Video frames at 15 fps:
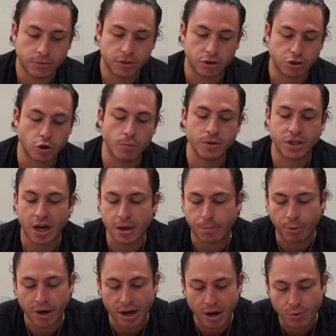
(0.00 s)
There's so much hype
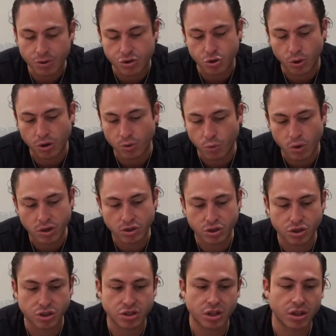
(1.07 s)
right now with Jordan 1s
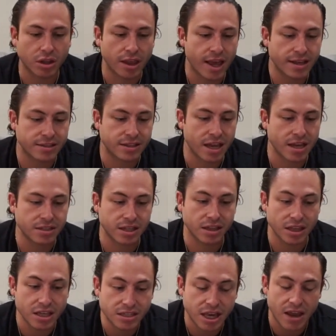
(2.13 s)
just because of The Last Dance, and
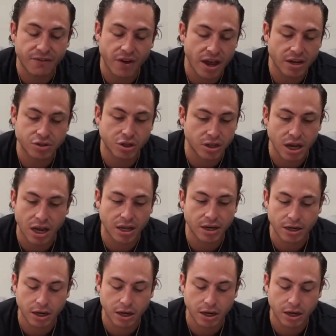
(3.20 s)
these have actually gone